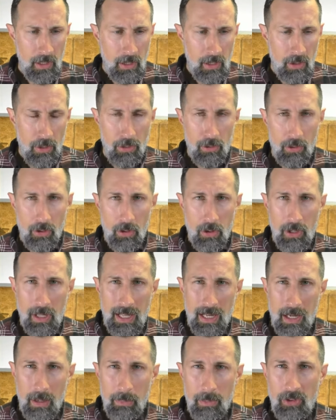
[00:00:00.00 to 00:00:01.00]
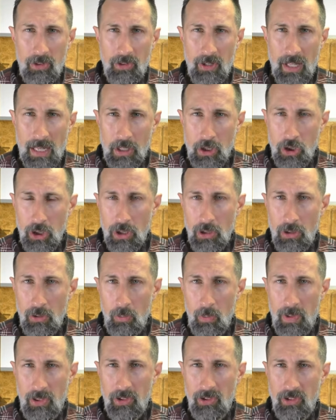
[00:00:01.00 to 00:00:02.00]
Third, an
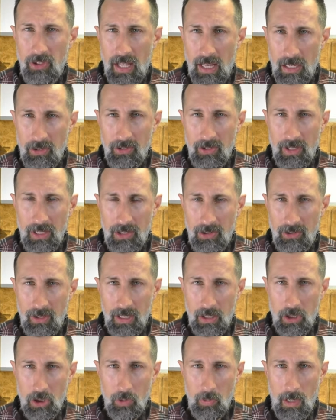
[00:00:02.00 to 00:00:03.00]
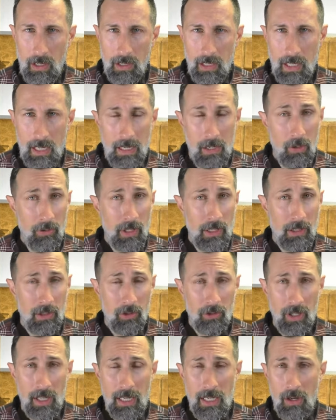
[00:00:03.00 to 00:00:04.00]
obsession with sex and sexuality. I don't think
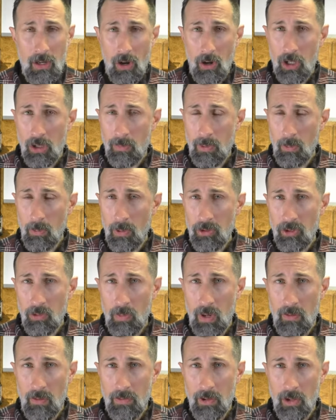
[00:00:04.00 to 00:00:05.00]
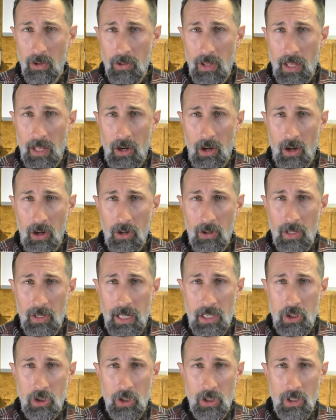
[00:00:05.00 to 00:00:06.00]
there's any argument whatsoever that our
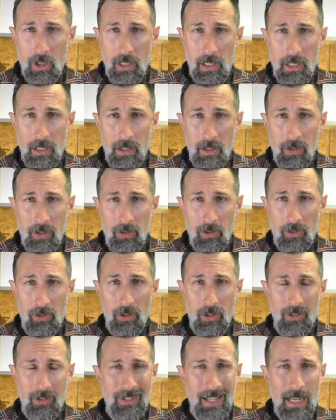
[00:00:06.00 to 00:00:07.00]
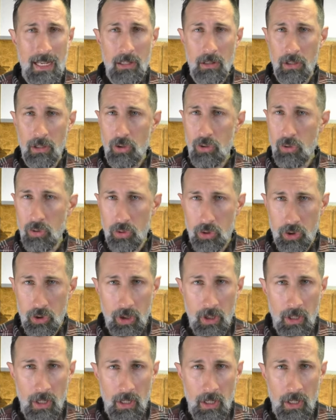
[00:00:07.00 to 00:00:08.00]
nation is
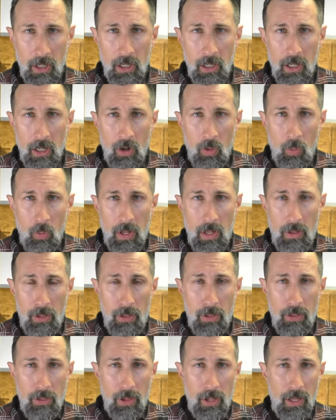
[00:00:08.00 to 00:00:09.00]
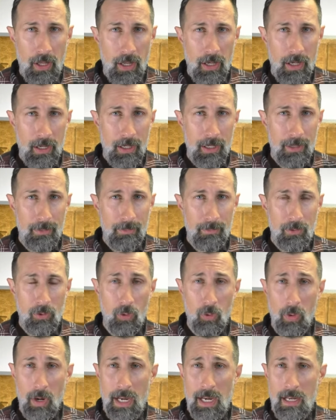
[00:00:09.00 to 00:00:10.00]
deluged with um,
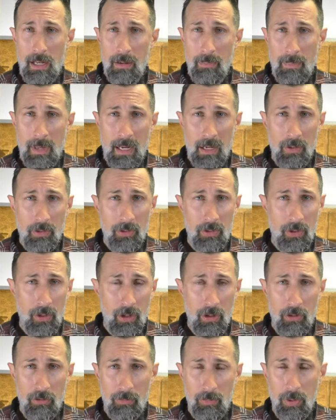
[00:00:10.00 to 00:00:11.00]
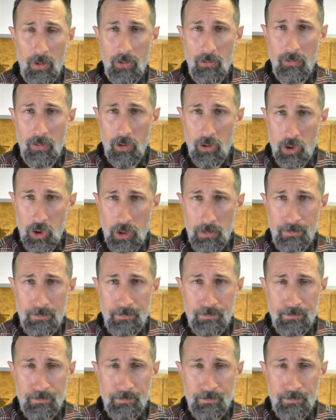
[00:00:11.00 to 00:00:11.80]
great amounts of perversion.